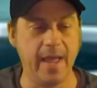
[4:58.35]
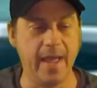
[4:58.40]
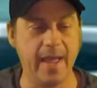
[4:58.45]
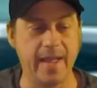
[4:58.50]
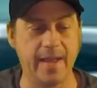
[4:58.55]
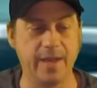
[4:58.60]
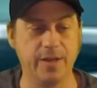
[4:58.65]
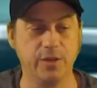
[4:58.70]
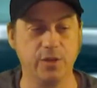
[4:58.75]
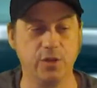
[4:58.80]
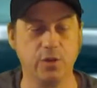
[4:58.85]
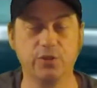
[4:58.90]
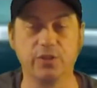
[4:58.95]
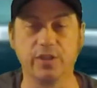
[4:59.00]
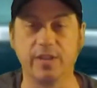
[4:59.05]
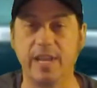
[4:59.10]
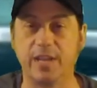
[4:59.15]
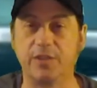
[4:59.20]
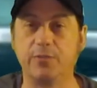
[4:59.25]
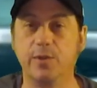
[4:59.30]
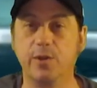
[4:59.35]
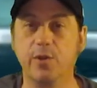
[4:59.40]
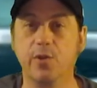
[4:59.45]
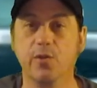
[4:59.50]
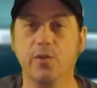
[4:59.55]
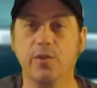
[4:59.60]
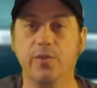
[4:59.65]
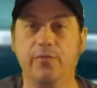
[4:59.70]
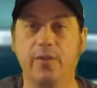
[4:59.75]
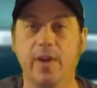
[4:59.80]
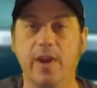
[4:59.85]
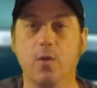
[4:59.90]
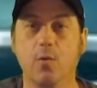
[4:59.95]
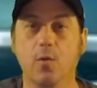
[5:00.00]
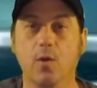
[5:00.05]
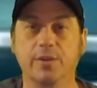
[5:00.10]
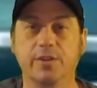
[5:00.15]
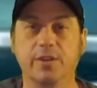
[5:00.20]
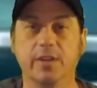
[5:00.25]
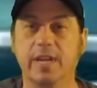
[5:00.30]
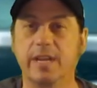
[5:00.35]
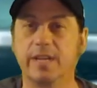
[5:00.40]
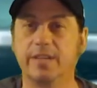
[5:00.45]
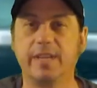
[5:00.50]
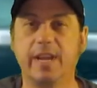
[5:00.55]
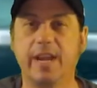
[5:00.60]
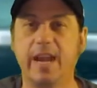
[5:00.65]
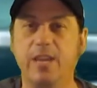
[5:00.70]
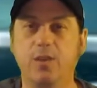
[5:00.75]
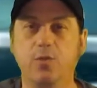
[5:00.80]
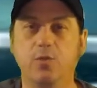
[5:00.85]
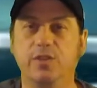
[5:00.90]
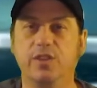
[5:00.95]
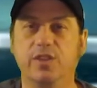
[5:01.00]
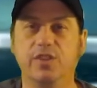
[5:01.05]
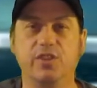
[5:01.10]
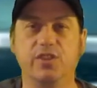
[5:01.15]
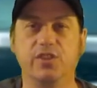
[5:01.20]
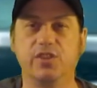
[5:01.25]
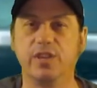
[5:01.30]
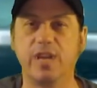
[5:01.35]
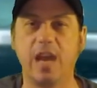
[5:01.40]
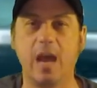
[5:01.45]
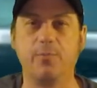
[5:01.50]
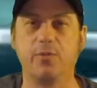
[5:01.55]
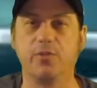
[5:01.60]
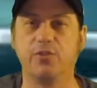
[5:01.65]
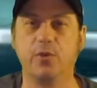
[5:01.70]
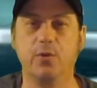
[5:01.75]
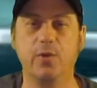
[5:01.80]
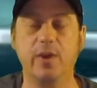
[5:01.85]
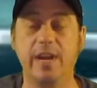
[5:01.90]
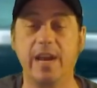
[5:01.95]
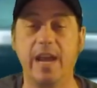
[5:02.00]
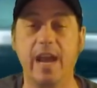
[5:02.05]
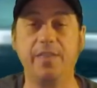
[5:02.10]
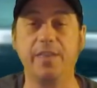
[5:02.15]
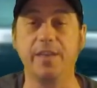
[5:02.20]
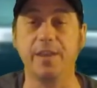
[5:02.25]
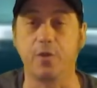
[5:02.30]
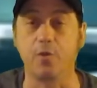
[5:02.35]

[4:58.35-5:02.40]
And usually that's when you're hearing the fireworks. And like I said, I use this as an opportunity. I think,